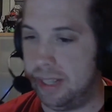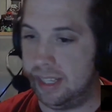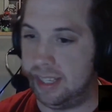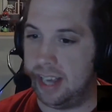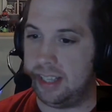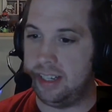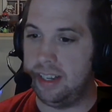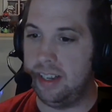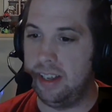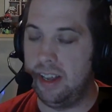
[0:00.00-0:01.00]

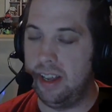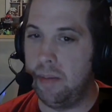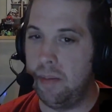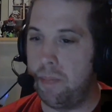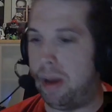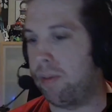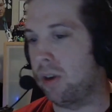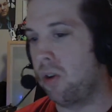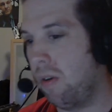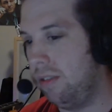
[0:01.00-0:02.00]
zest,
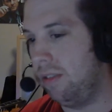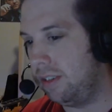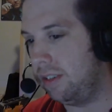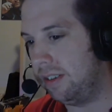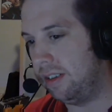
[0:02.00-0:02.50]
peppercorns,